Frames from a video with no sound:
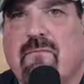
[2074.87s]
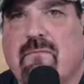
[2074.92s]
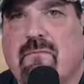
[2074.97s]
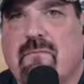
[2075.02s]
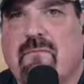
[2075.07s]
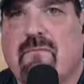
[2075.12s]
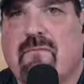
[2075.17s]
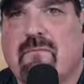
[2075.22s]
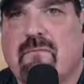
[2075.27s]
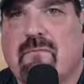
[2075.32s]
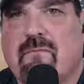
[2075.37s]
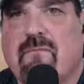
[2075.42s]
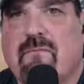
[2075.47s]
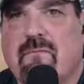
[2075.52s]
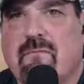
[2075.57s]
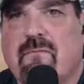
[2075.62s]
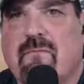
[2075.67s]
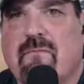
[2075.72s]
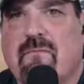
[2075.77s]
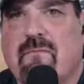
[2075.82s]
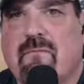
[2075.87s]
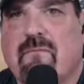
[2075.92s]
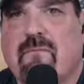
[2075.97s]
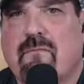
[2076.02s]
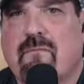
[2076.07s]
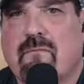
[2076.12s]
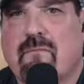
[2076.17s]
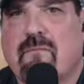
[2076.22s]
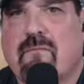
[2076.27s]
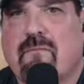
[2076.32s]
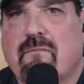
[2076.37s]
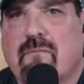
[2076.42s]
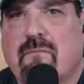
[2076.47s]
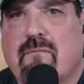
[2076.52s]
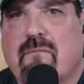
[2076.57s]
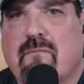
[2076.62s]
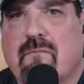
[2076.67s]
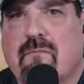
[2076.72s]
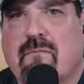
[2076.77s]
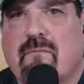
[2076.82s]

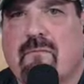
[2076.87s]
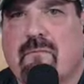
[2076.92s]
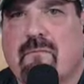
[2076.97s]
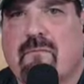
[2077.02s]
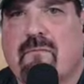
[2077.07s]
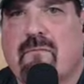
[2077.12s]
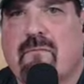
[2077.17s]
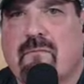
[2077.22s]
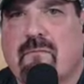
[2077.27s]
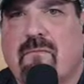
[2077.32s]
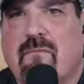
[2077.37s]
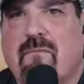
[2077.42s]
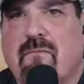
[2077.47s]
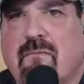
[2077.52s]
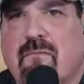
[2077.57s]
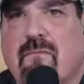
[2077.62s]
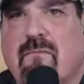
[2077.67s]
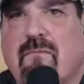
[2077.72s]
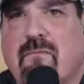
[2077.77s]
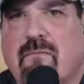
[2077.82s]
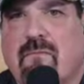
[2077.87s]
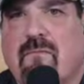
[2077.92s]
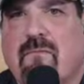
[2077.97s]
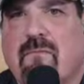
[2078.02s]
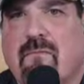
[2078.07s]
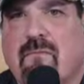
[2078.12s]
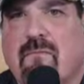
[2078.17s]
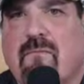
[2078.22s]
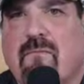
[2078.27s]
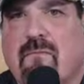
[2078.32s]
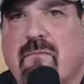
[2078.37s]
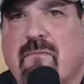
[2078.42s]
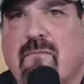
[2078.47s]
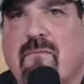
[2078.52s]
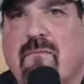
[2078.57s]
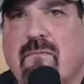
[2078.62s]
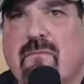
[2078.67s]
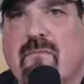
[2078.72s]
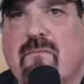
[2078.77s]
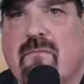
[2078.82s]

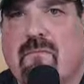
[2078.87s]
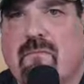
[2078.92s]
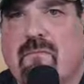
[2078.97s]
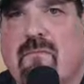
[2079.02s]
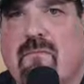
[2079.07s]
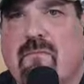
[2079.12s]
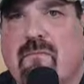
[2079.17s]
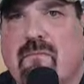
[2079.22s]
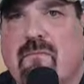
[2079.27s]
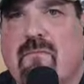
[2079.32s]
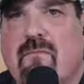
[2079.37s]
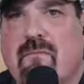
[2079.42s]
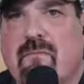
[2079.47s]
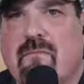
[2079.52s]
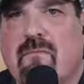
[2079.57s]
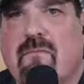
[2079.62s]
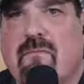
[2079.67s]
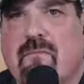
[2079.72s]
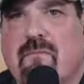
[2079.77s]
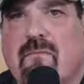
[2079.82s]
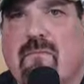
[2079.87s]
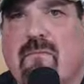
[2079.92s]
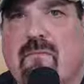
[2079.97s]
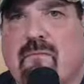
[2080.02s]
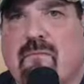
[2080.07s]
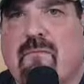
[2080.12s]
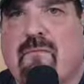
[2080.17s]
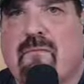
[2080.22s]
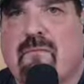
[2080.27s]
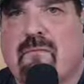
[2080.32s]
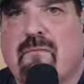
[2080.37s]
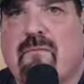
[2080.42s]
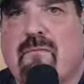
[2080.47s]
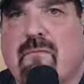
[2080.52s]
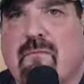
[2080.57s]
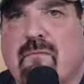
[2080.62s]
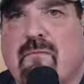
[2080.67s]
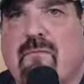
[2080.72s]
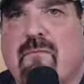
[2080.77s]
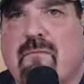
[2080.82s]

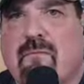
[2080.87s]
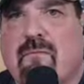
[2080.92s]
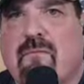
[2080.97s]
No words are spoken by the person on screen.